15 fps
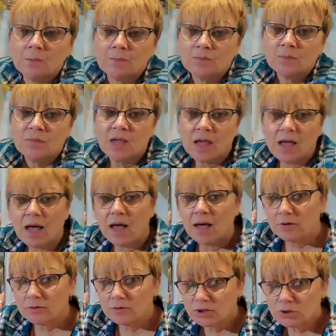
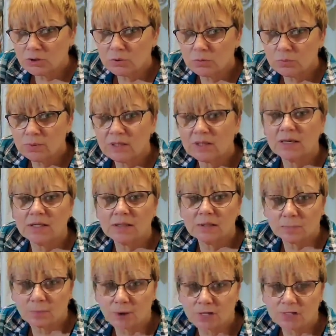how to
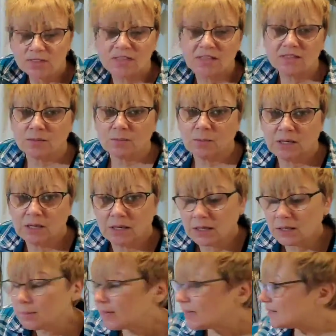begin the process
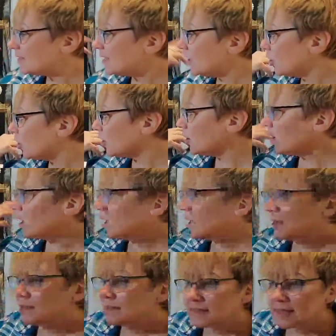of being an eBay
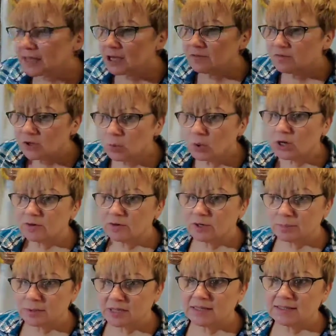seller, say if
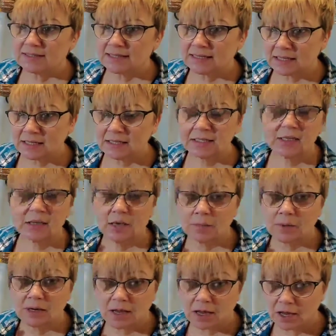you want to replace an
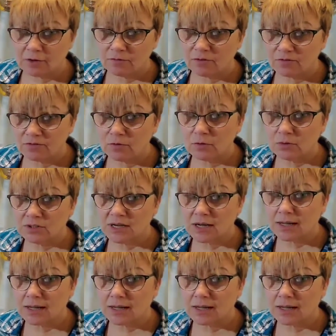income and have a